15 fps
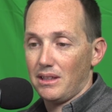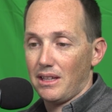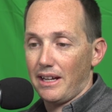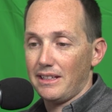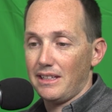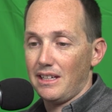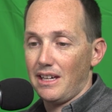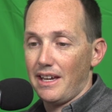but
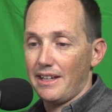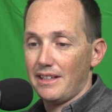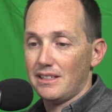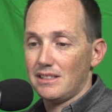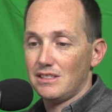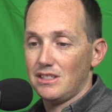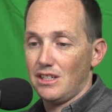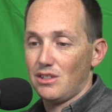
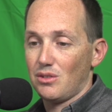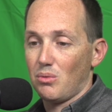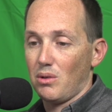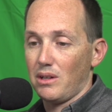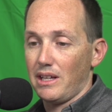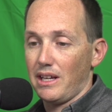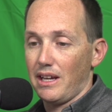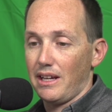98
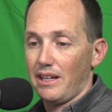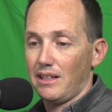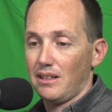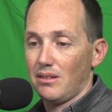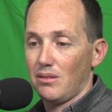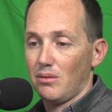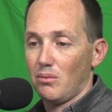Z28